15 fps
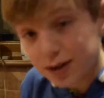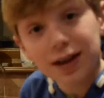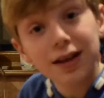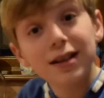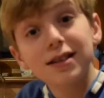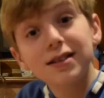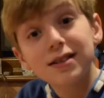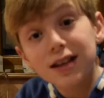
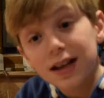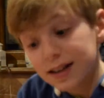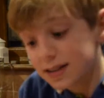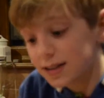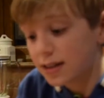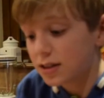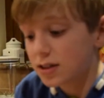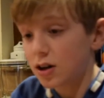it is
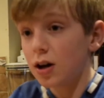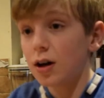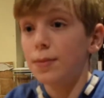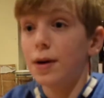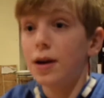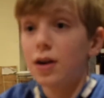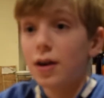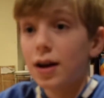tasting time,
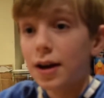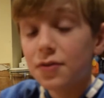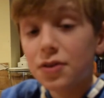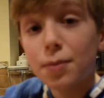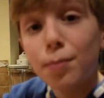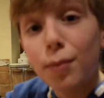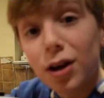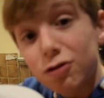and I have the
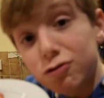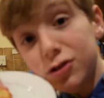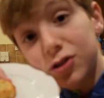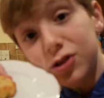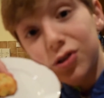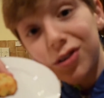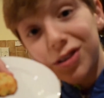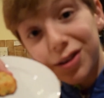micro
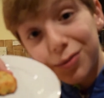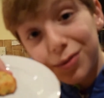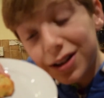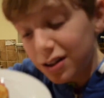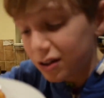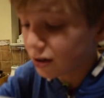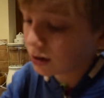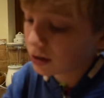scone that we
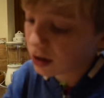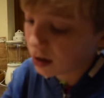cooked